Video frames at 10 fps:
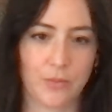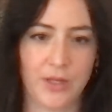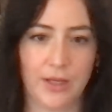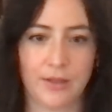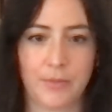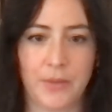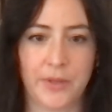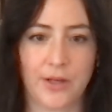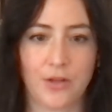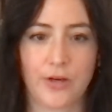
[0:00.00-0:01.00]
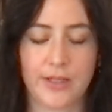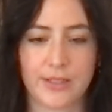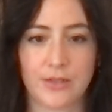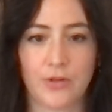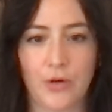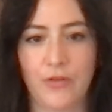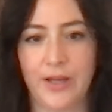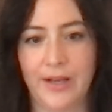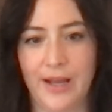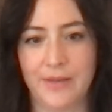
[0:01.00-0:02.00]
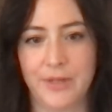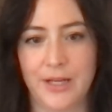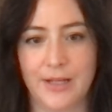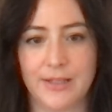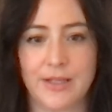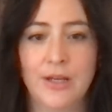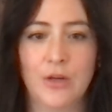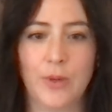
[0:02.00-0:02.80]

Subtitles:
being in the public health crisis of COVID and because